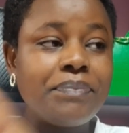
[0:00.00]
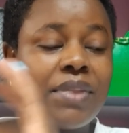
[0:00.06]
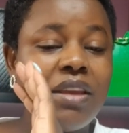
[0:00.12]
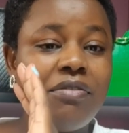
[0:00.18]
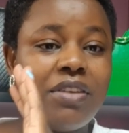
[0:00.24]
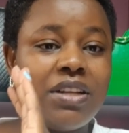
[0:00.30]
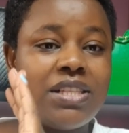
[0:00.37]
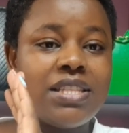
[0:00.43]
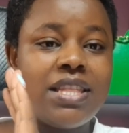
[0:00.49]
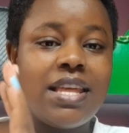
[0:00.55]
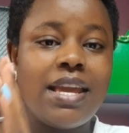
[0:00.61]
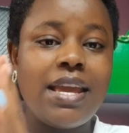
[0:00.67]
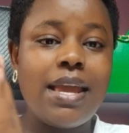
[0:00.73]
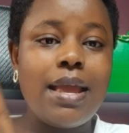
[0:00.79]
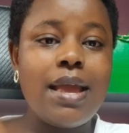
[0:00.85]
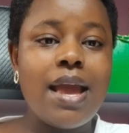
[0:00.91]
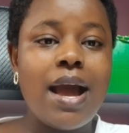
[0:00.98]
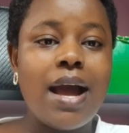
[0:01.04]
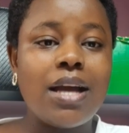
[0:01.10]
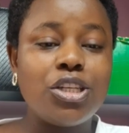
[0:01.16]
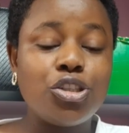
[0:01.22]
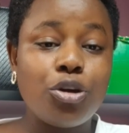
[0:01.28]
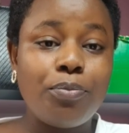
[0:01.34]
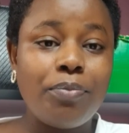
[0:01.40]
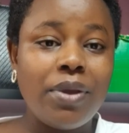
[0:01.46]
If it's the
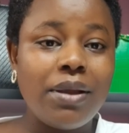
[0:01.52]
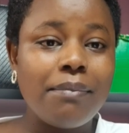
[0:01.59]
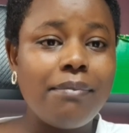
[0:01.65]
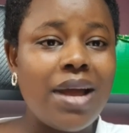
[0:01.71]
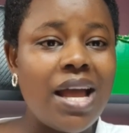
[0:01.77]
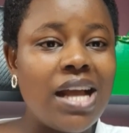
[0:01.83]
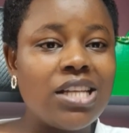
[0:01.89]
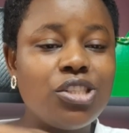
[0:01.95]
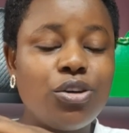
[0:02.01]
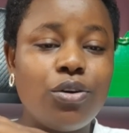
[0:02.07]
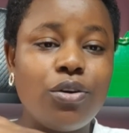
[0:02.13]
shopping bags,